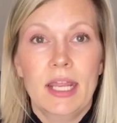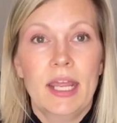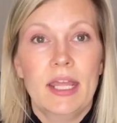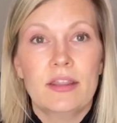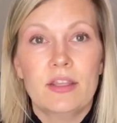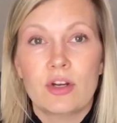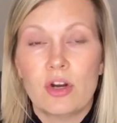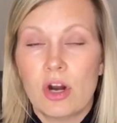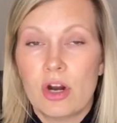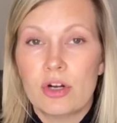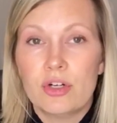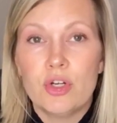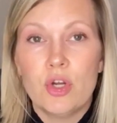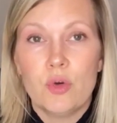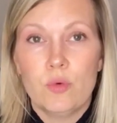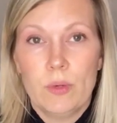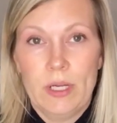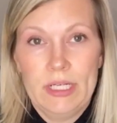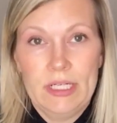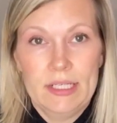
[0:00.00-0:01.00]
and there are no
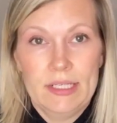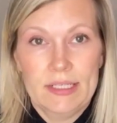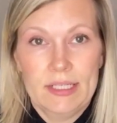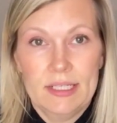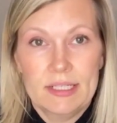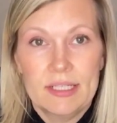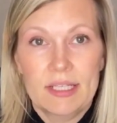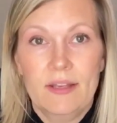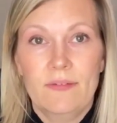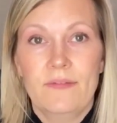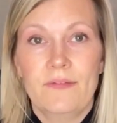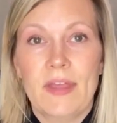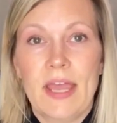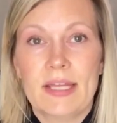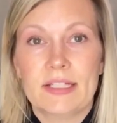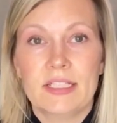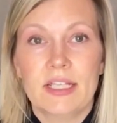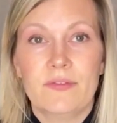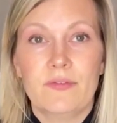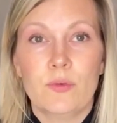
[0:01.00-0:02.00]
witnesses. In
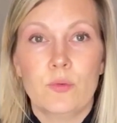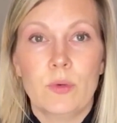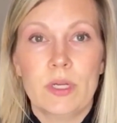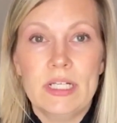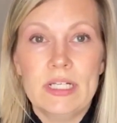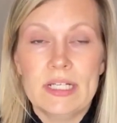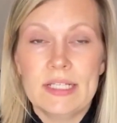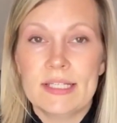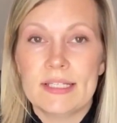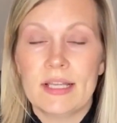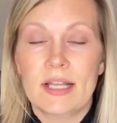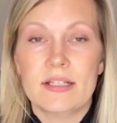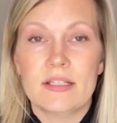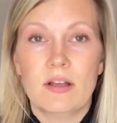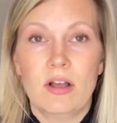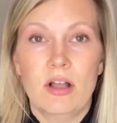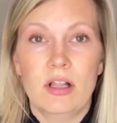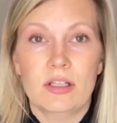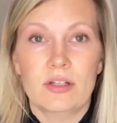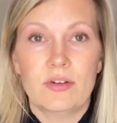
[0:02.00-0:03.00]
fact, if a witness signs a
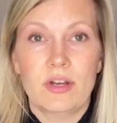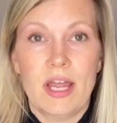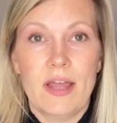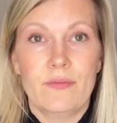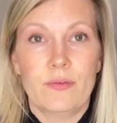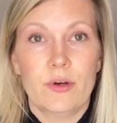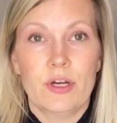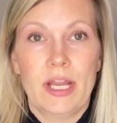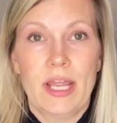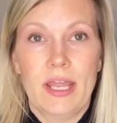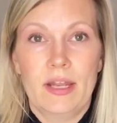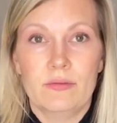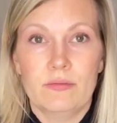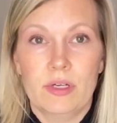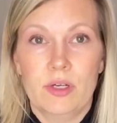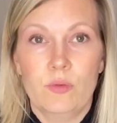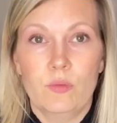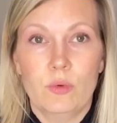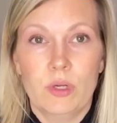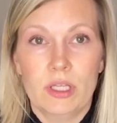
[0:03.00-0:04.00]
holograph or
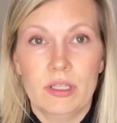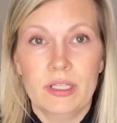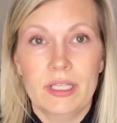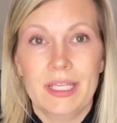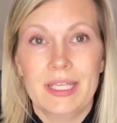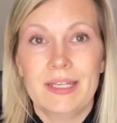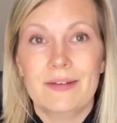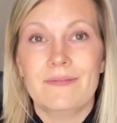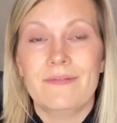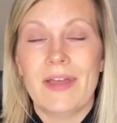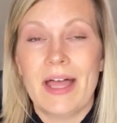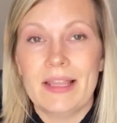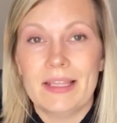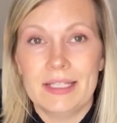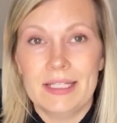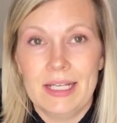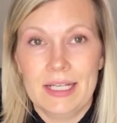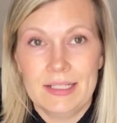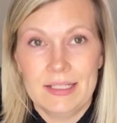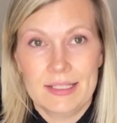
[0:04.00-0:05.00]
handwritten will, it
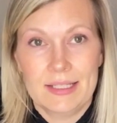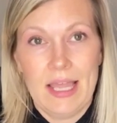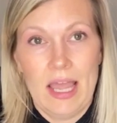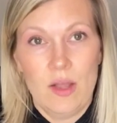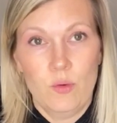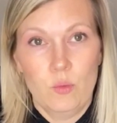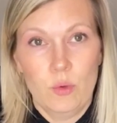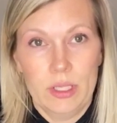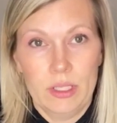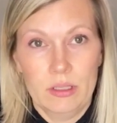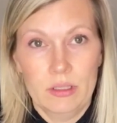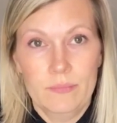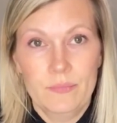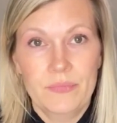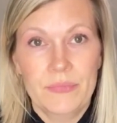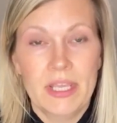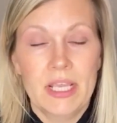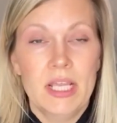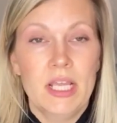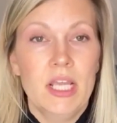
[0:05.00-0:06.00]
invalidates that will.
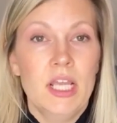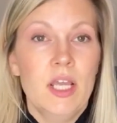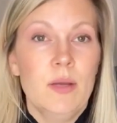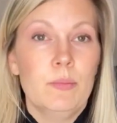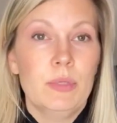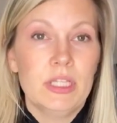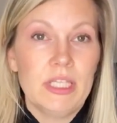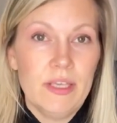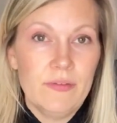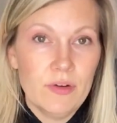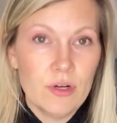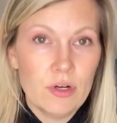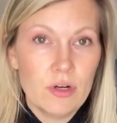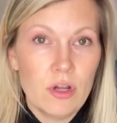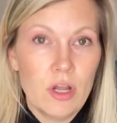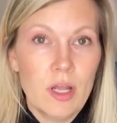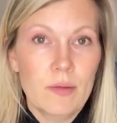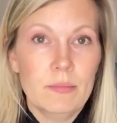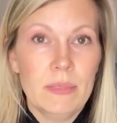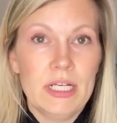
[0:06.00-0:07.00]
Believe it or
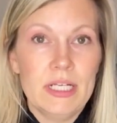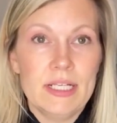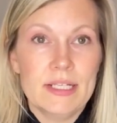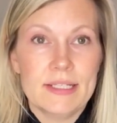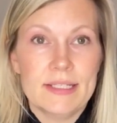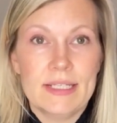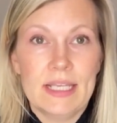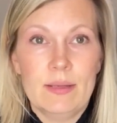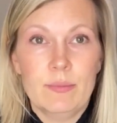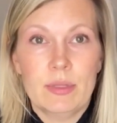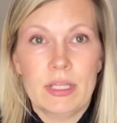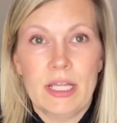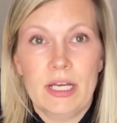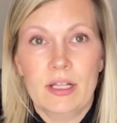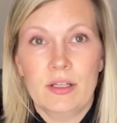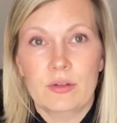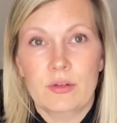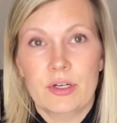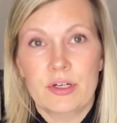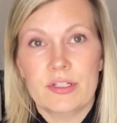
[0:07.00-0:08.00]
not, many estate
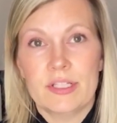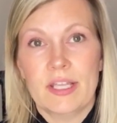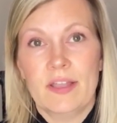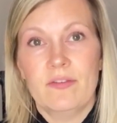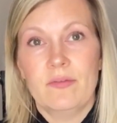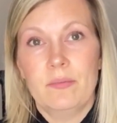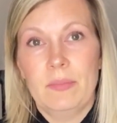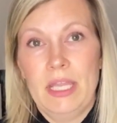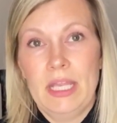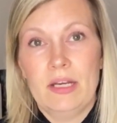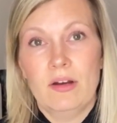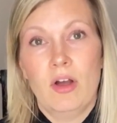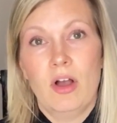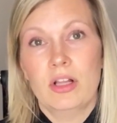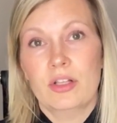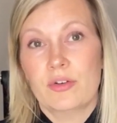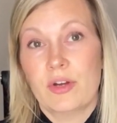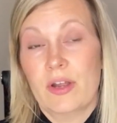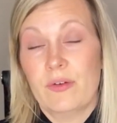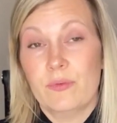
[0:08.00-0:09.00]
planning lawyers have made
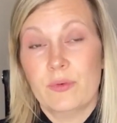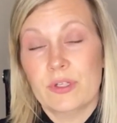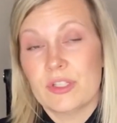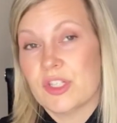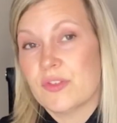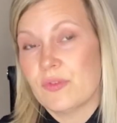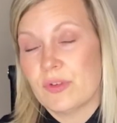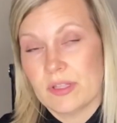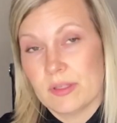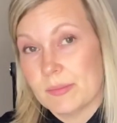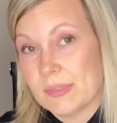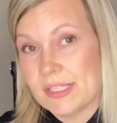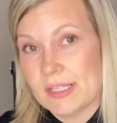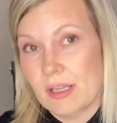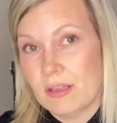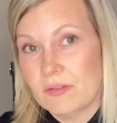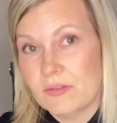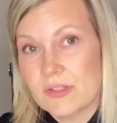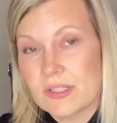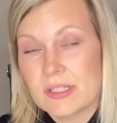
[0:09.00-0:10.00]
holograph wills for
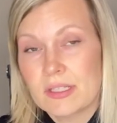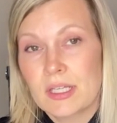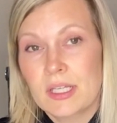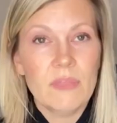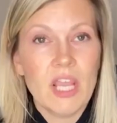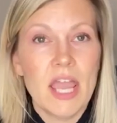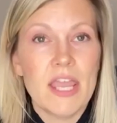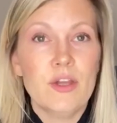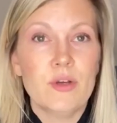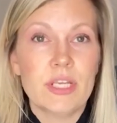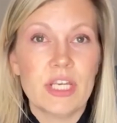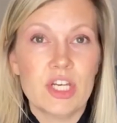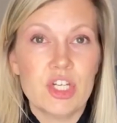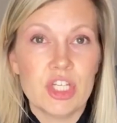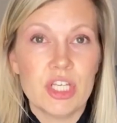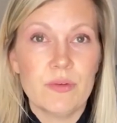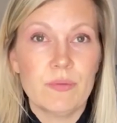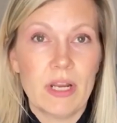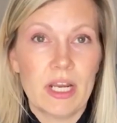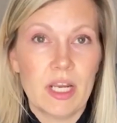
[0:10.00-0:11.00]
themselves. I
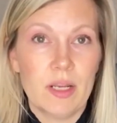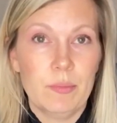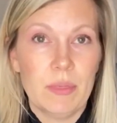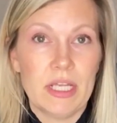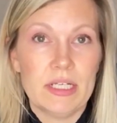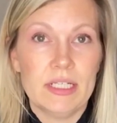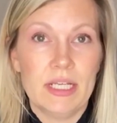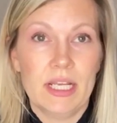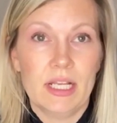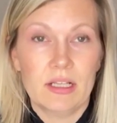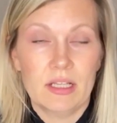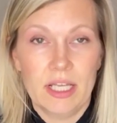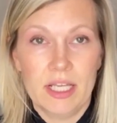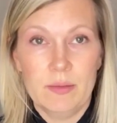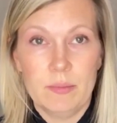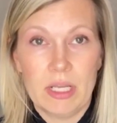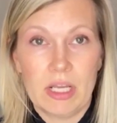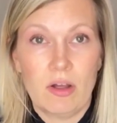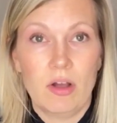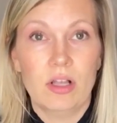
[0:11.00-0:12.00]
occasionally recommend a client
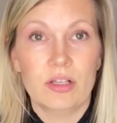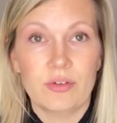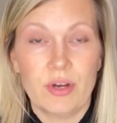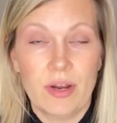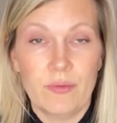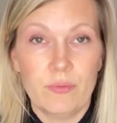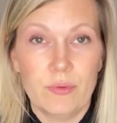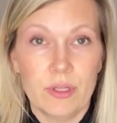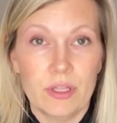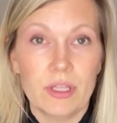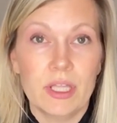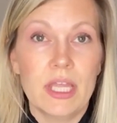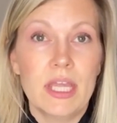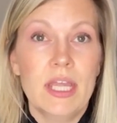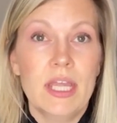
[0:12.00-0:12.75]
make a holograph will